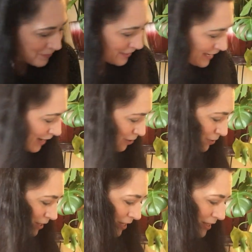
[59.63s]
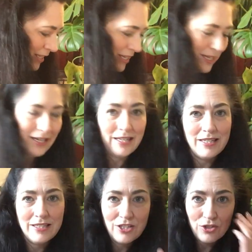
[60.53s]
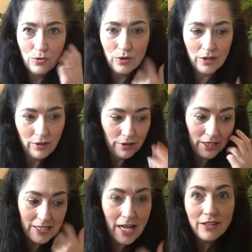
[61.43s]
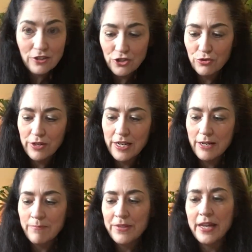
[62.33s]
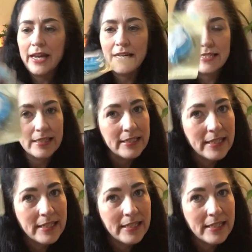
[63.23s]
now, the store or the Dollar Tree has the